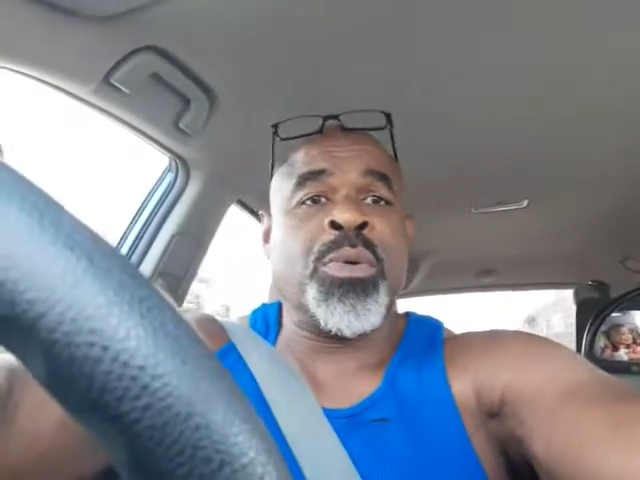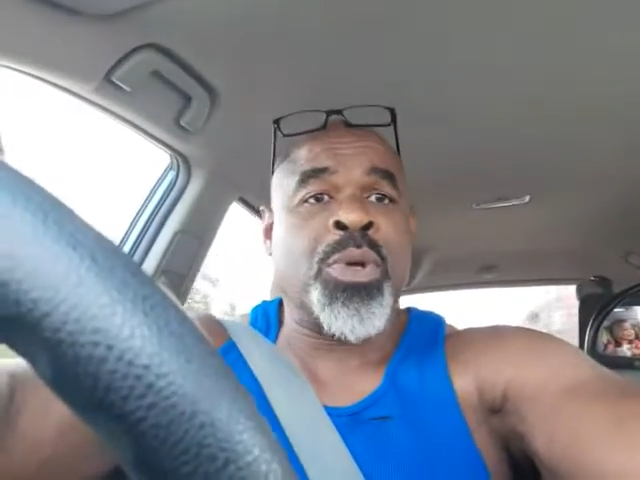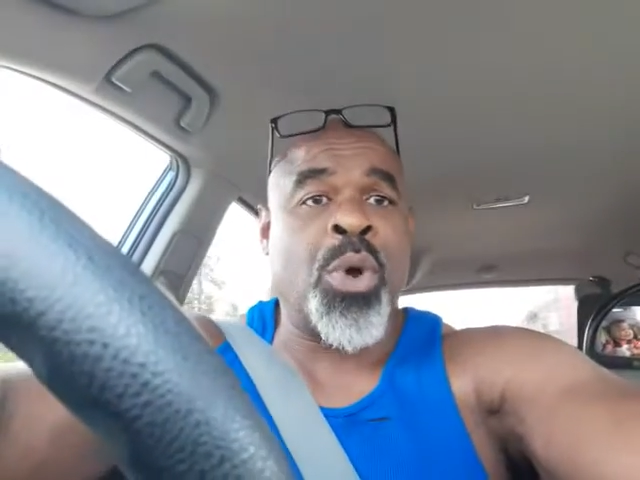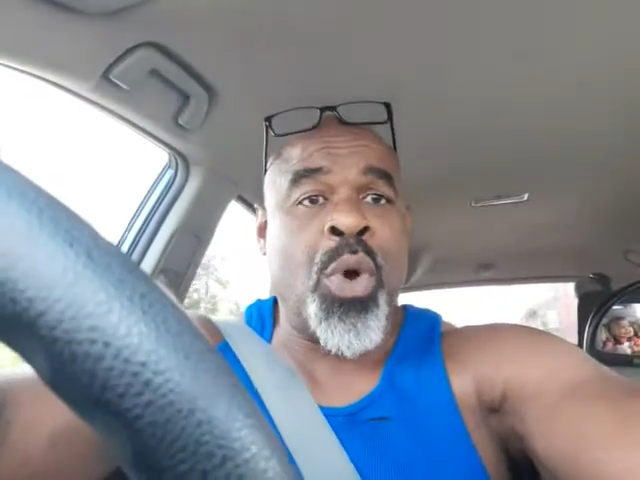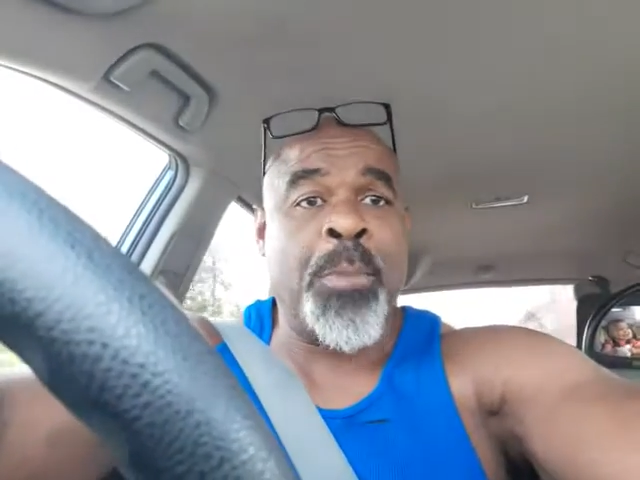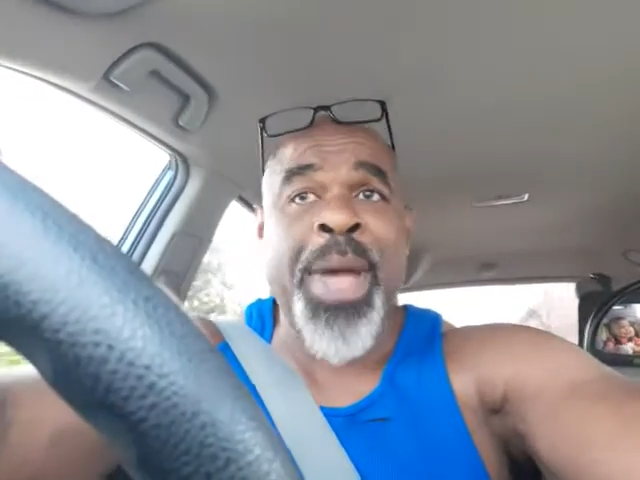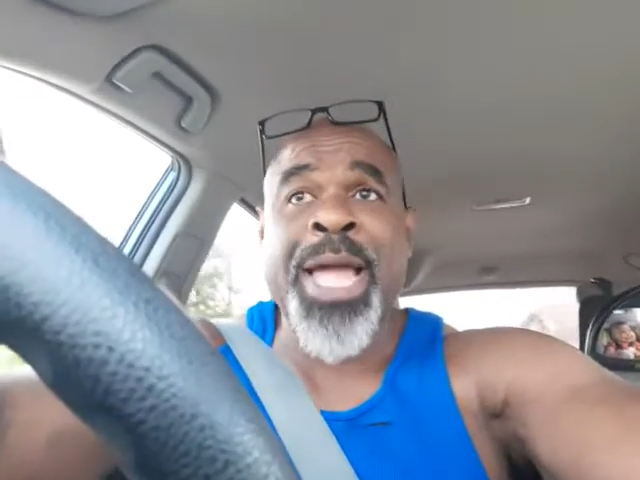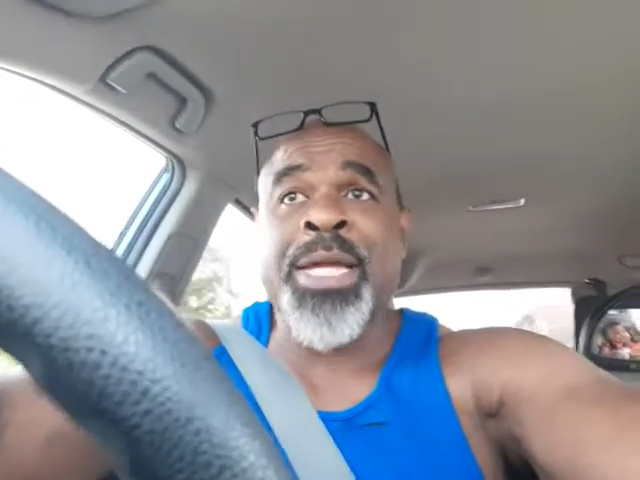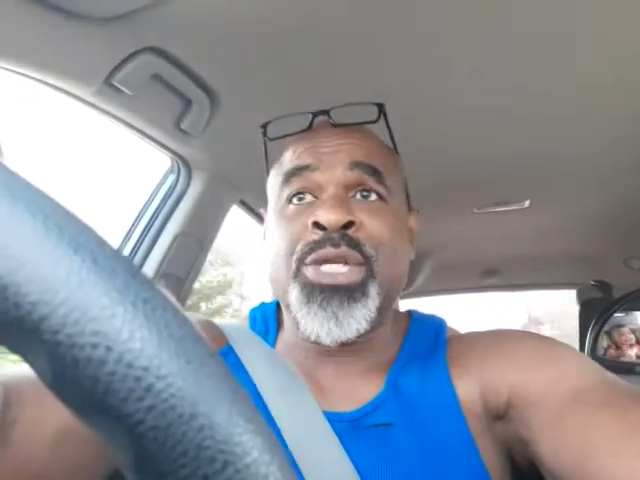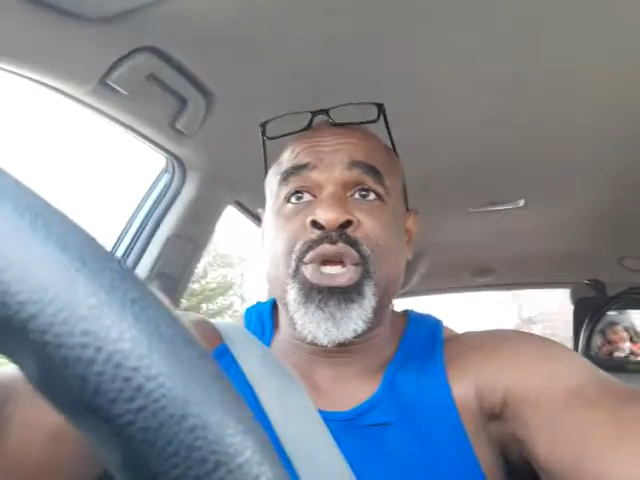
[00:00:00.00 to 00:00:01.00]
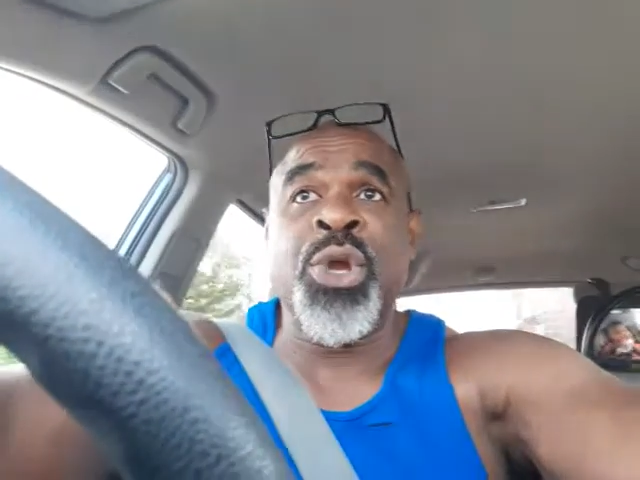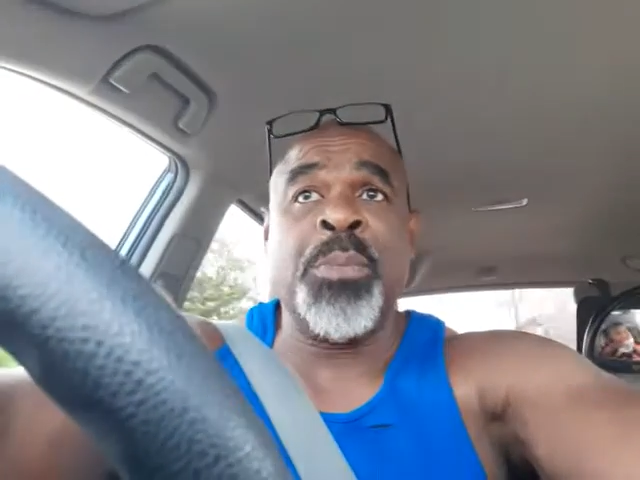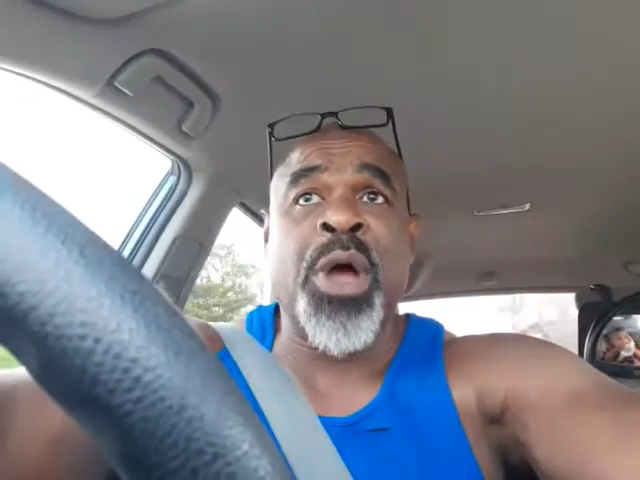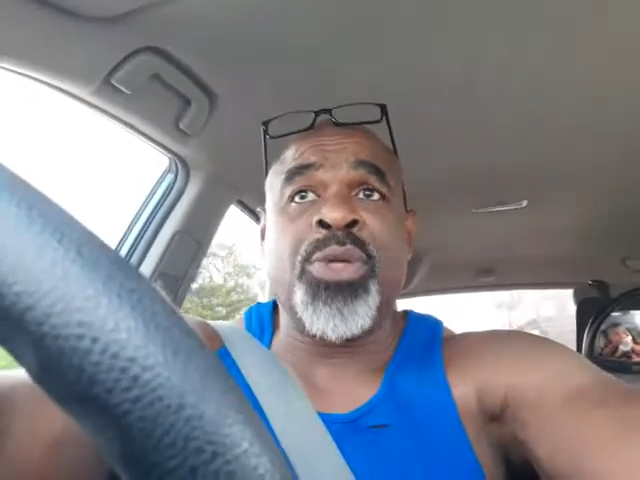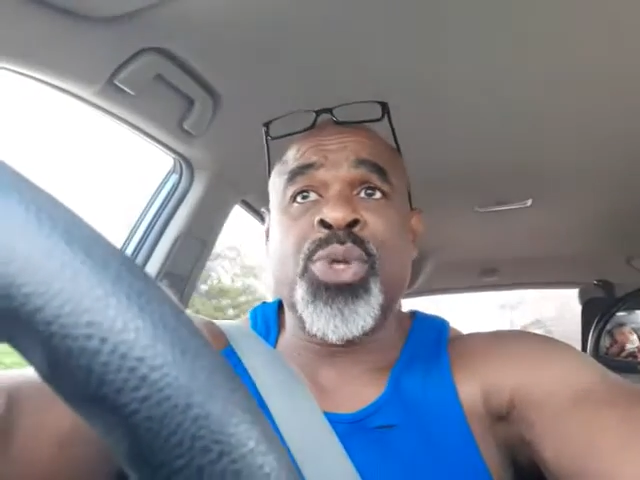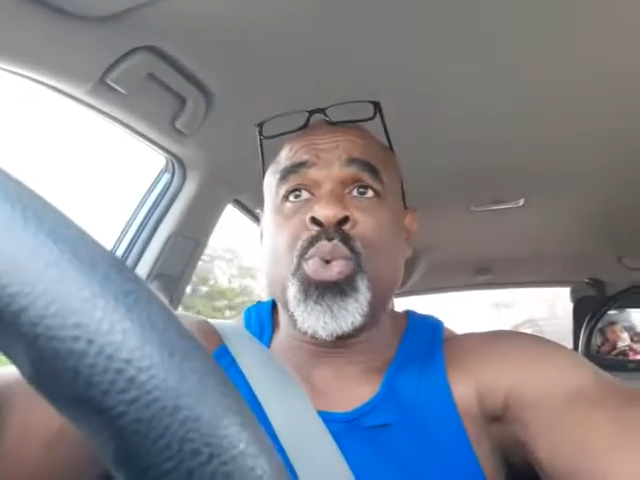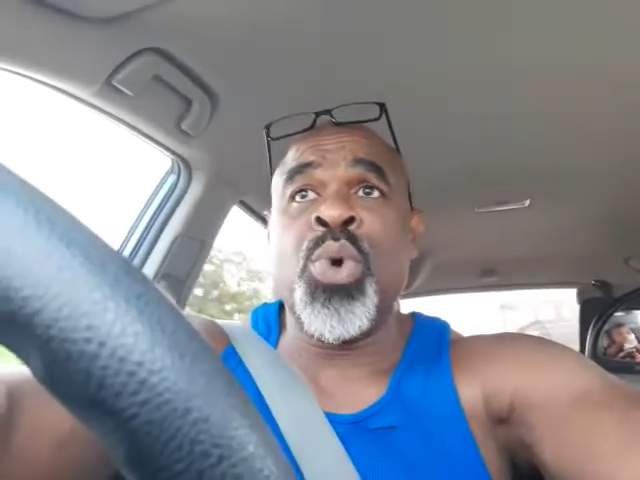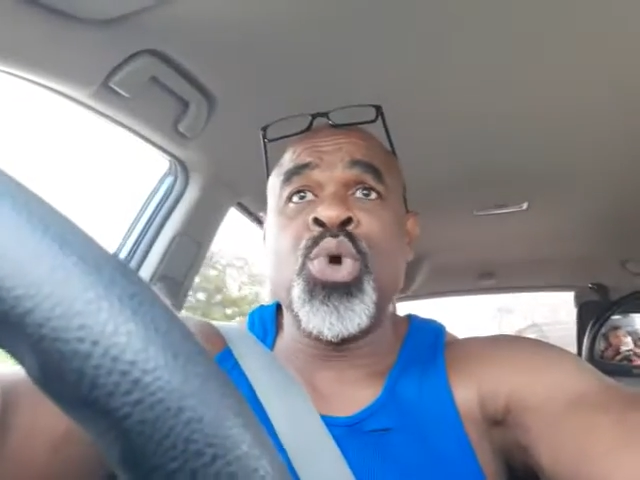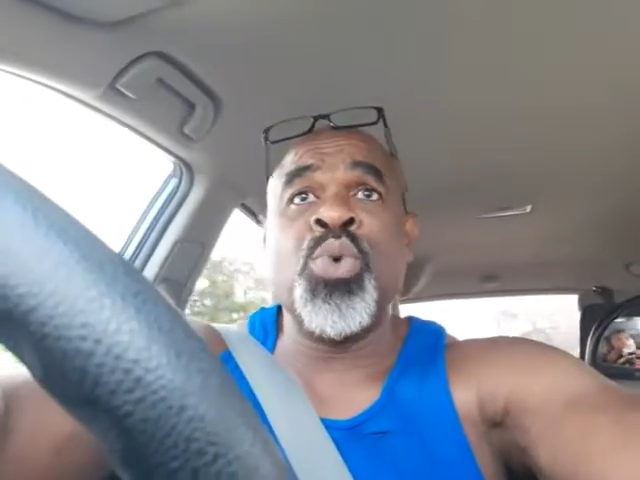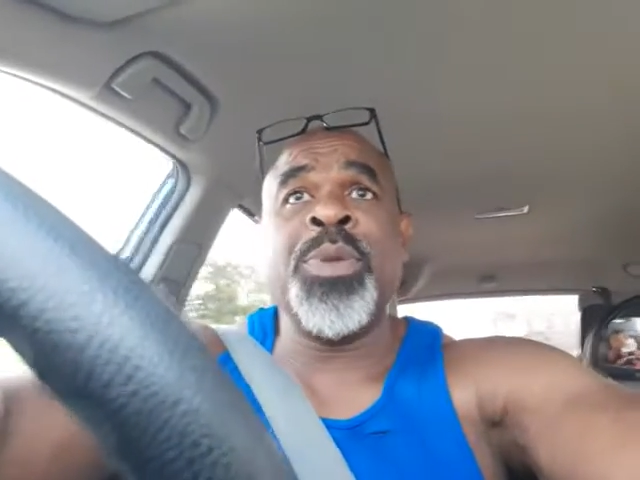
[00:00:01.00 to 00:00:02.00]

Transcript: going back into your mother's womb